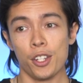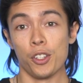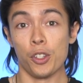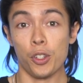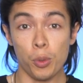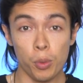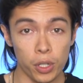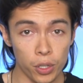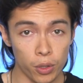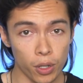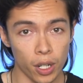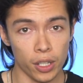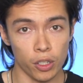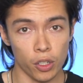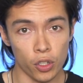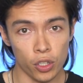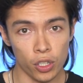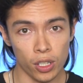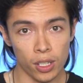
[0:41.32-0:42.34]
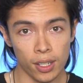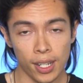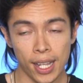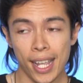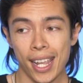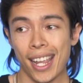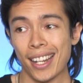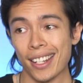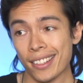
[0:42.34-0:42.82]
doing your audition
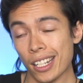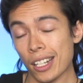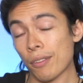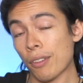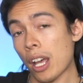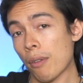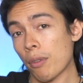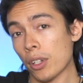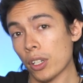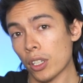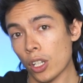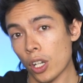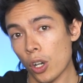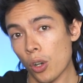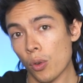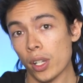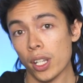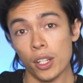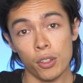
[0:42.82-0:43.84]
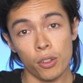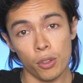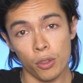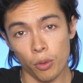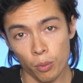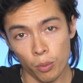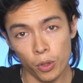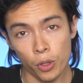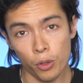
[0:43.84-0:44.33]
instead of having to go into
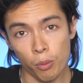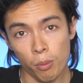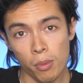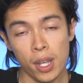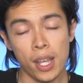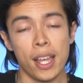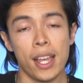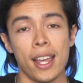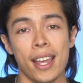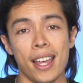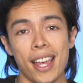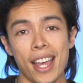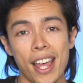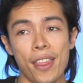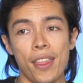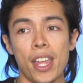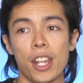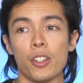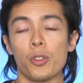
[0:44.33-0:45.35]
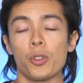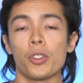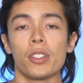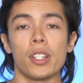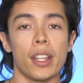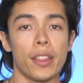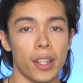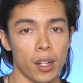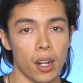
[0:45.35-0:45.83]
the room, and then you
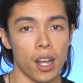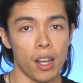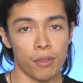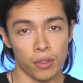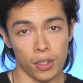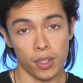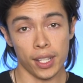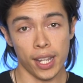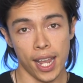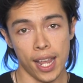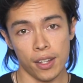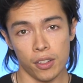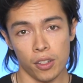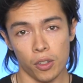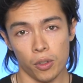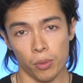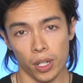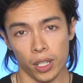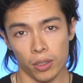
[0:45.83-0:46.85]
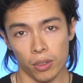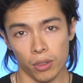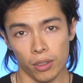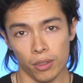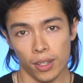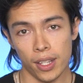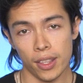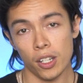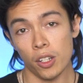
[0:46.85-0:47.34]
send that off to the casting
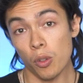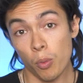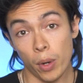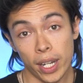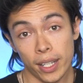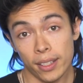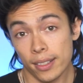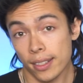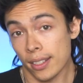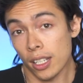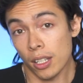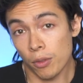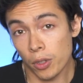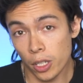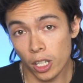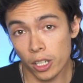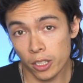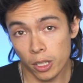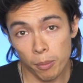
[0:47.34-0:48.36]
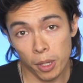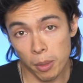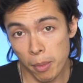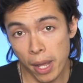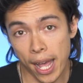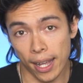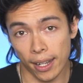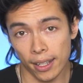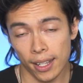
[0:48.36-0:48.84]
director, and then you wait to see if you hear something
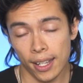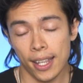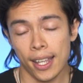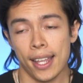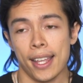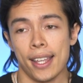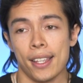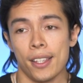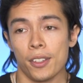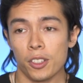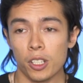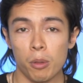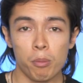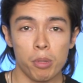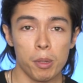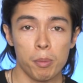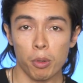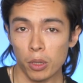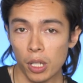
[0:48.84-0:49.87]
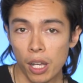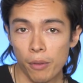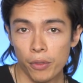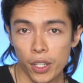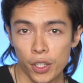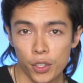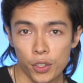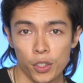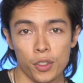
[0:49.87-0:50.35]
back. Some people love
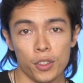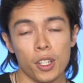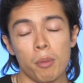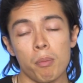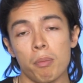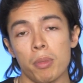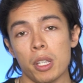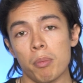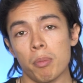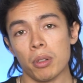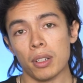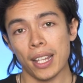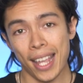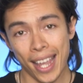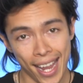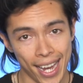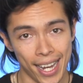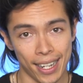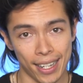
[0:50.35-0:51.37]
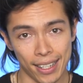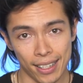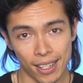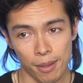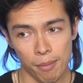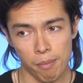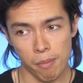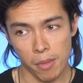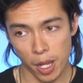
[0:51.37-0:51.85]
this, some people hate it.
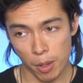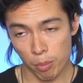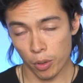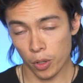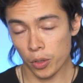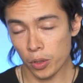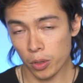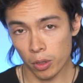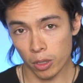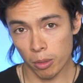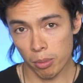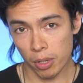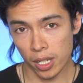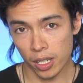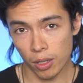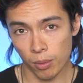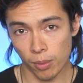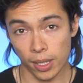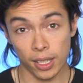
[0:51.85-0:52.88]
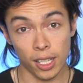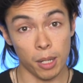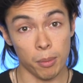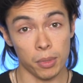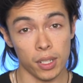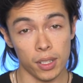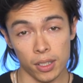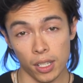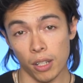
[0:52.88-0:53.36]
My personal opinion when it
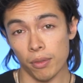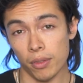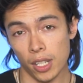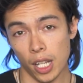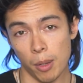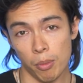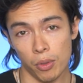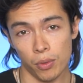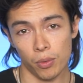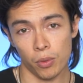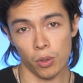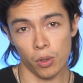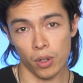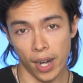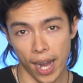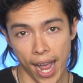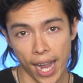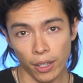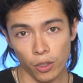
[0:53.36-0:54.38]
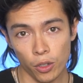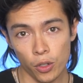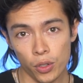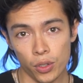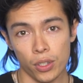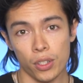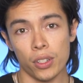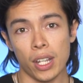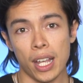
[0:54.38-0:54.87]
comes to self-tapes for
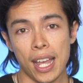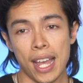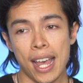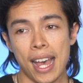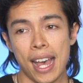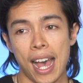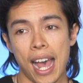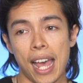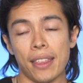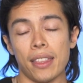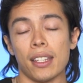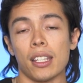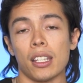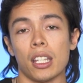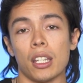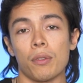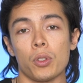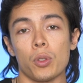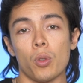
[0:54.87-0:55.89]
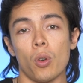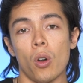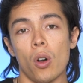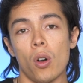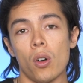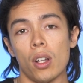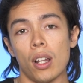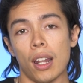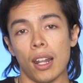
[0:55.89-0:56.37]
actors is I think it gives you
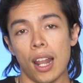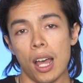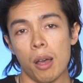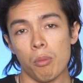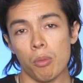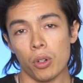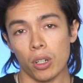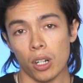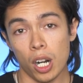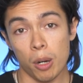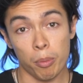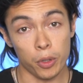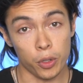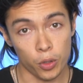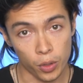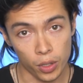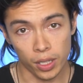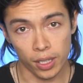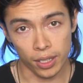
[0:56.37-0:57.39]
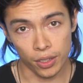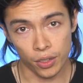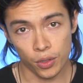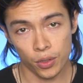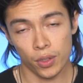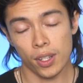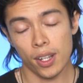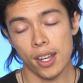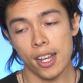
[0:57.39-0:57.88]
all a lot more
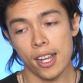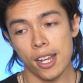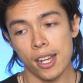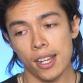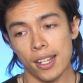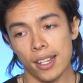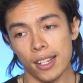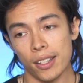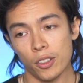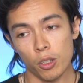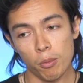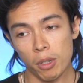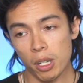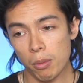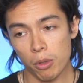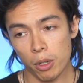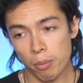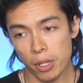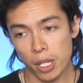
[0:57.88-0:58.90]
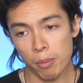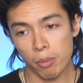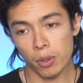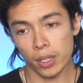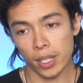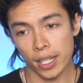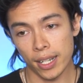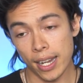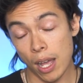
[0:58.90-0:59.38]
opportunities. So many more
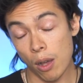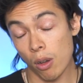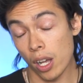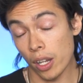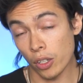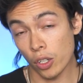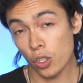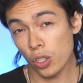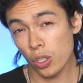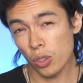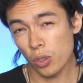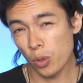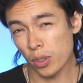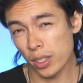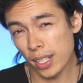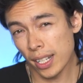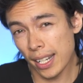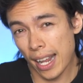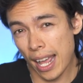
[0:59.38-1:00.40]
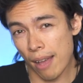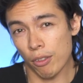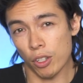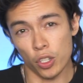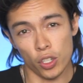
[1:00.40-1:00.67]
people can now audition who didn't have a